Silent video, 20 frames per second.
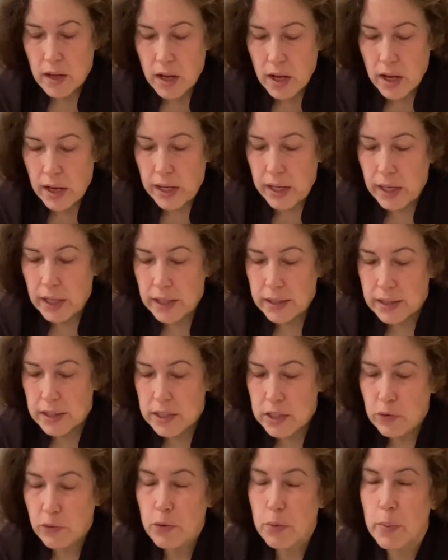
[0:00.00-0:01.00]
I had
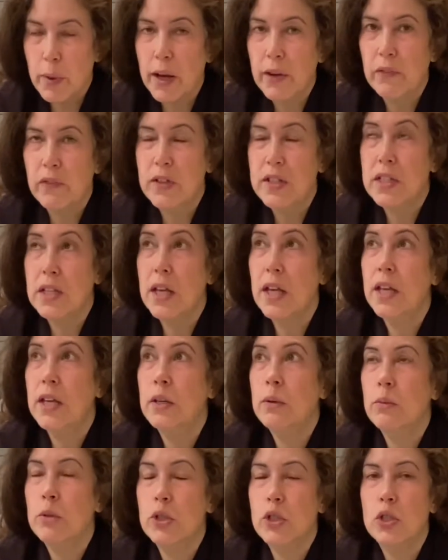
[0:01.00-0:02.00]
this for breakfast and
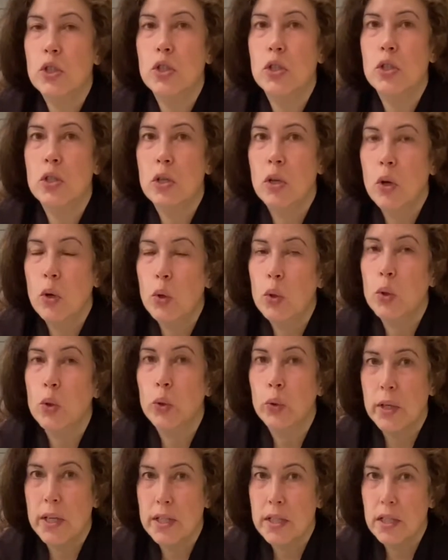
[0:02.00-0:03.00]
it was so
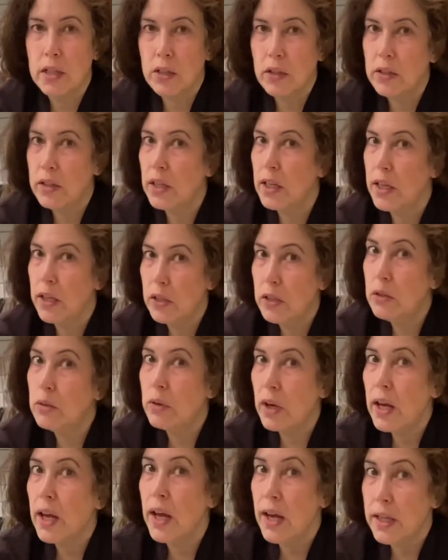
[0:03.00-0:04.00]
crazy good that I knew
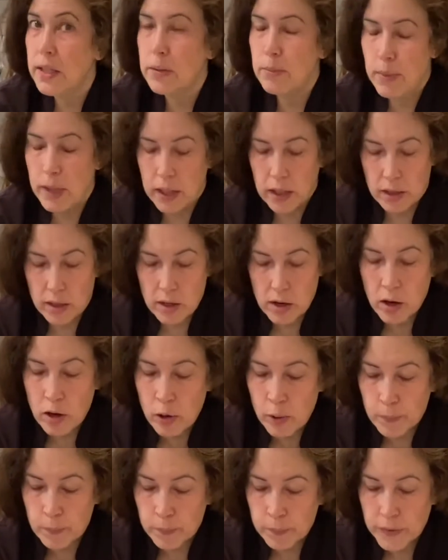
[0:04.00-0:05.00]
I had to make it at
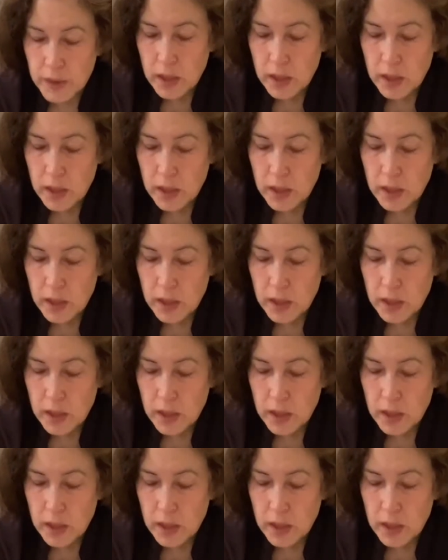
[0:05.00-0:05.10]
home.